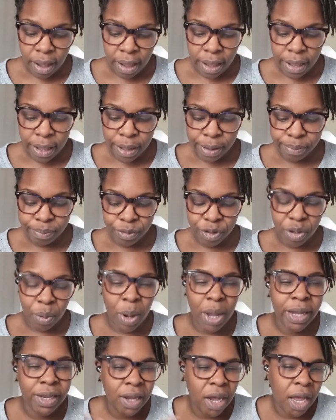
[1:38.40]
So
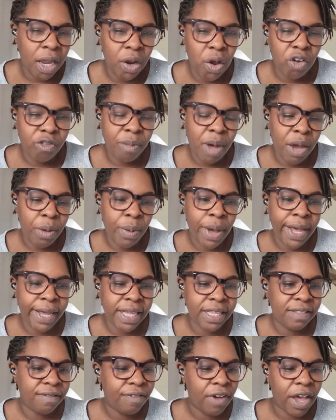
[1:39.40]
a lot of my work
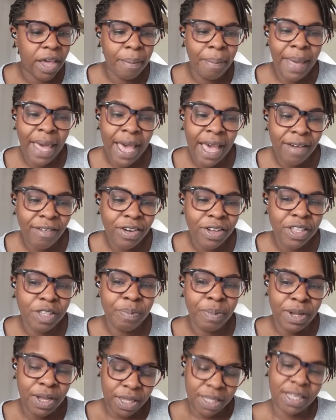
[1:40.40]
is via parents
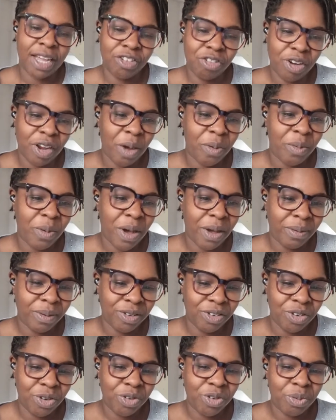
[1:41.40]
because naturally I work with
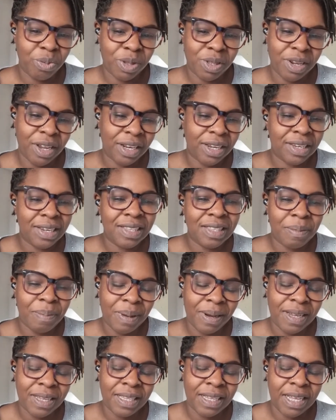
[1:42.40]
children with learning
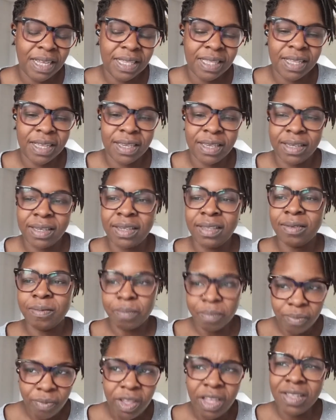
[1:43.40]
disabilities, and
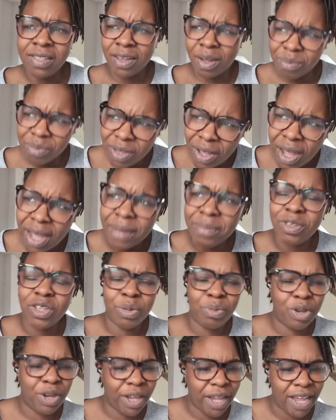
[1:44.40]
sometimes
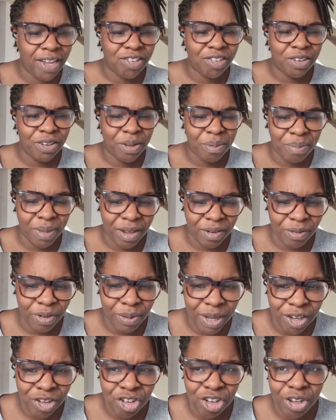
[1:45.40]
communication can be a
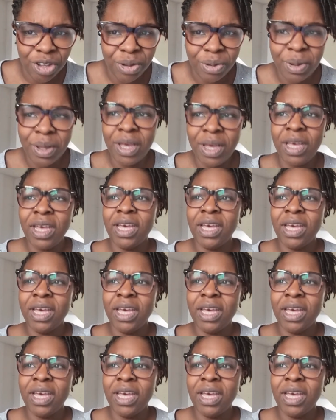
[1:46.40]
real issue,